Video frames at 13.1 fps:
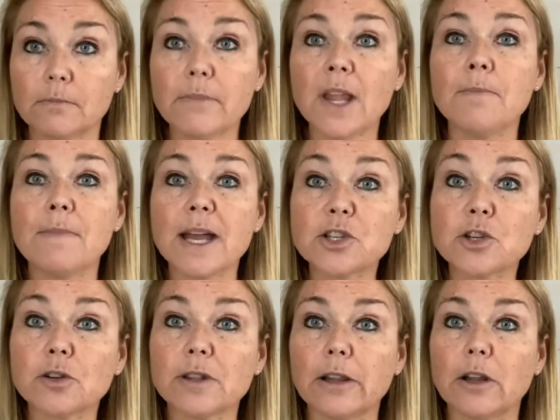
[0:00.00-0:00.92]
make
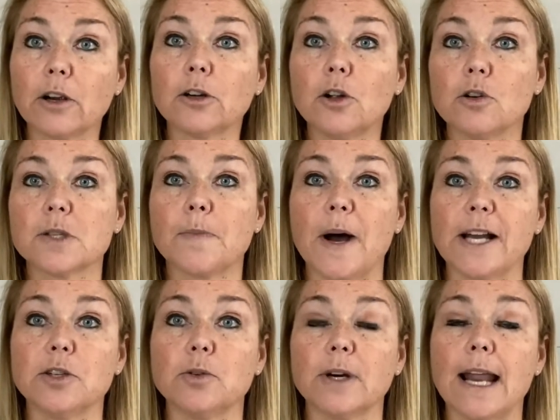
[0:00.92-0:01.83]
sure that they're close by
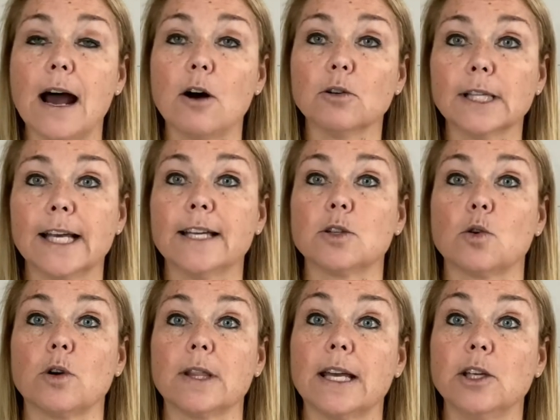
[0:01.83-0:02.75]
to an outlet
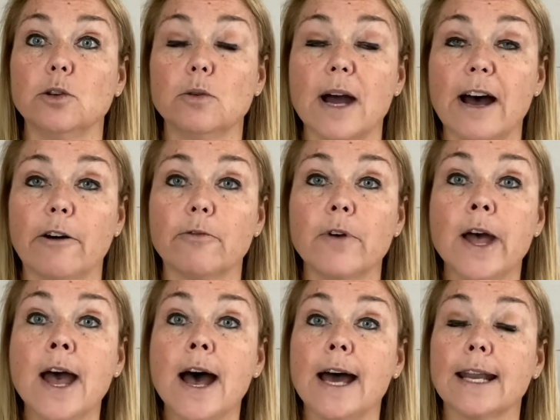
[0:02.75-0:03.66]
or that you have
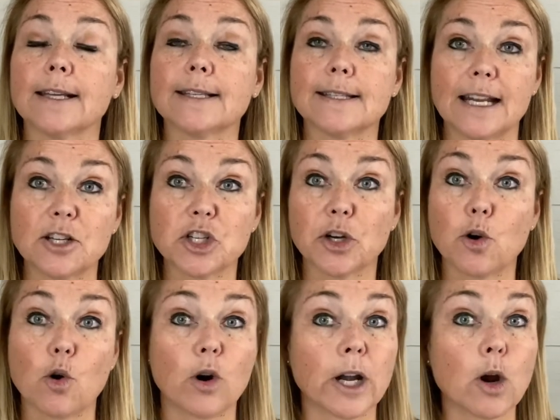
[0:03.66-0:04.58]
an extension
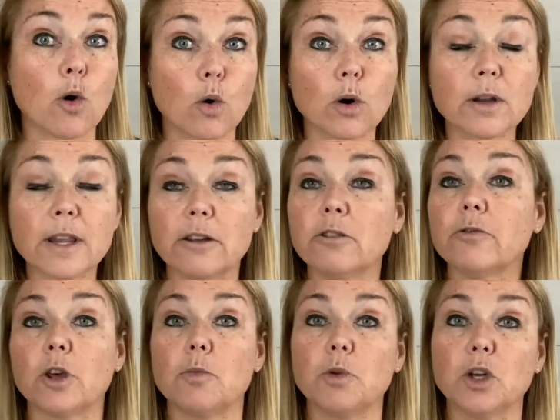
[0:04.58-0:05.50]
cord or that
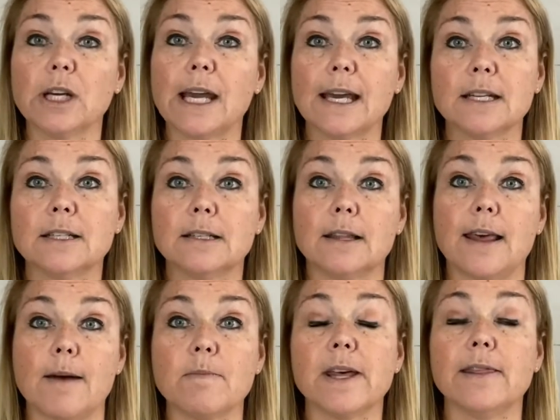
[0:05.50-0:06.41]
you've communicated to
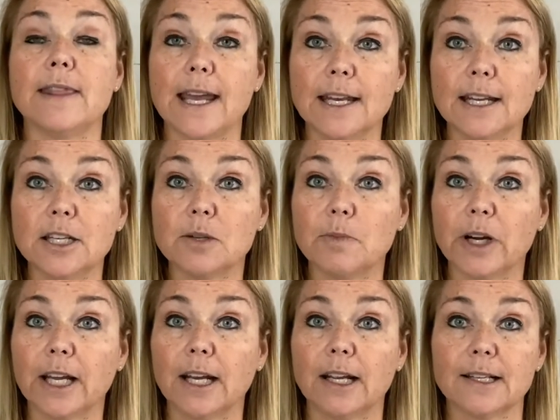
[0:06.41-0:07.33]
them that they need to
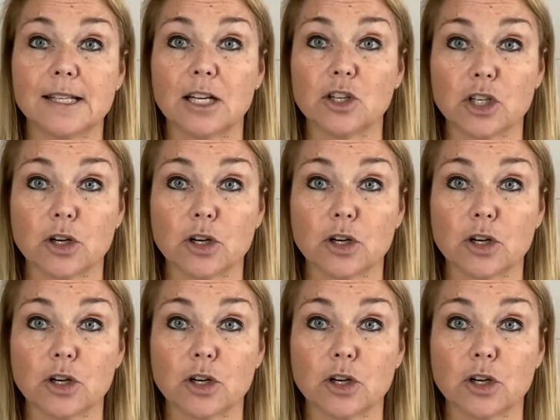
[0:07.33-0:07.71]
bring an extension